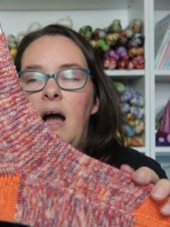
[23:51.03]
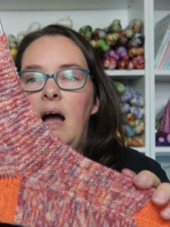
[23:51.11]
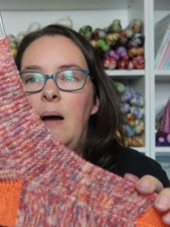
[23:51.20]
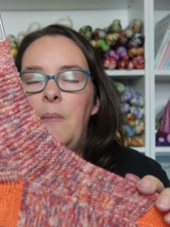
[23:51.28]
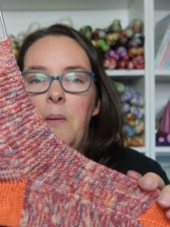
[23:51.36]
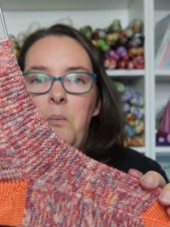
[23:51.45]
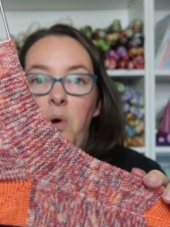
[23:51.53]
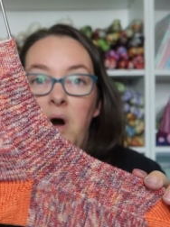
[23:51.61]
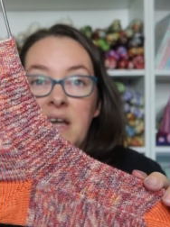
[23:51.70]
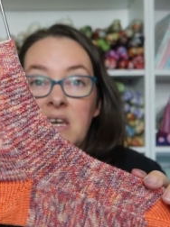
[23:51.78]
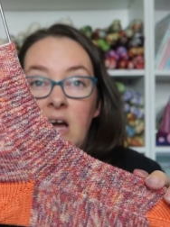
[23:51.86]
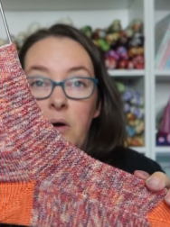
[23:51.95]
and what
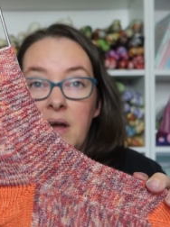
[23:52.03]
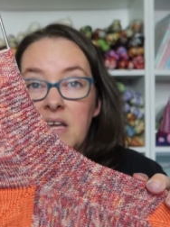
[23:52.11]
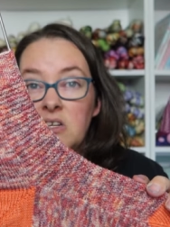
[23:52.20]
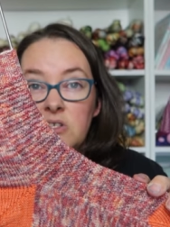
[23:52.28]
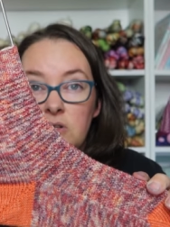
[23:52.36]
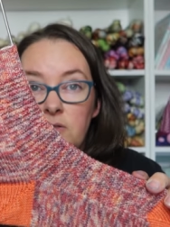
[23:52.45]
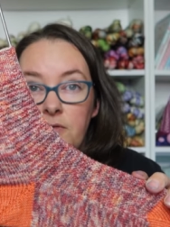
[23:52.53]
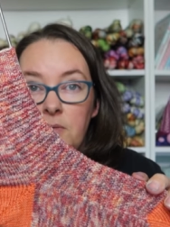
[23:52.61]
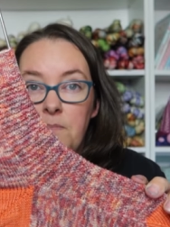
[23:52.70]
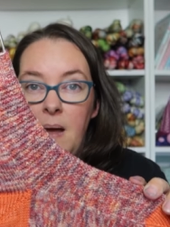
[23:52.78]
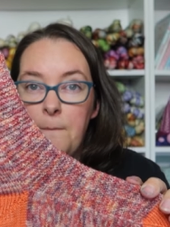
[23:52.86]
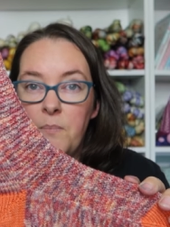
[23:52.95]
I know I can do
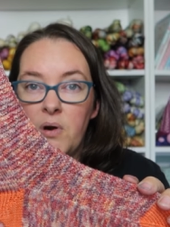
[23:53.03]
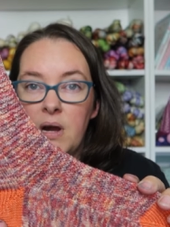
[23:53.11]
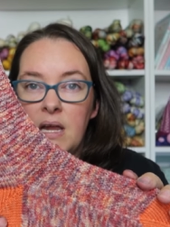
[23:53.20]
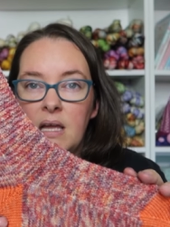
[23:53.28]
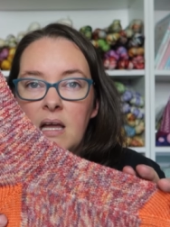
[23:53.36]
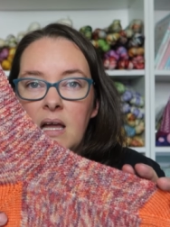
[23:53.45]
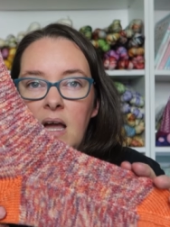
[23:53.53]
from memory.